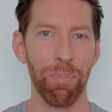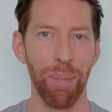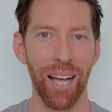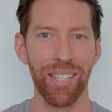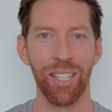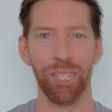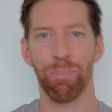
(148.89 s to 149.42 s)

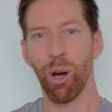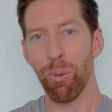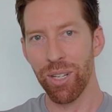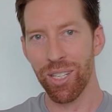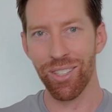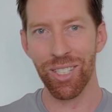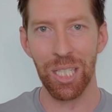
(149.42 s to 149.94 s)
has its
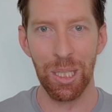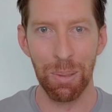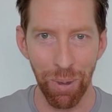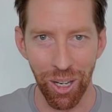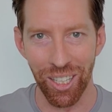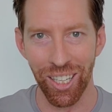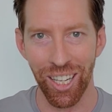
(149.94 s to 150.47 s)
moment in the
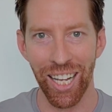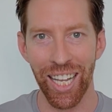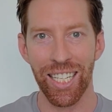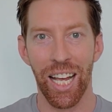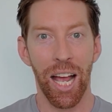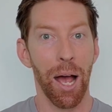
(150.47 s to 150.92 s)
spotlight,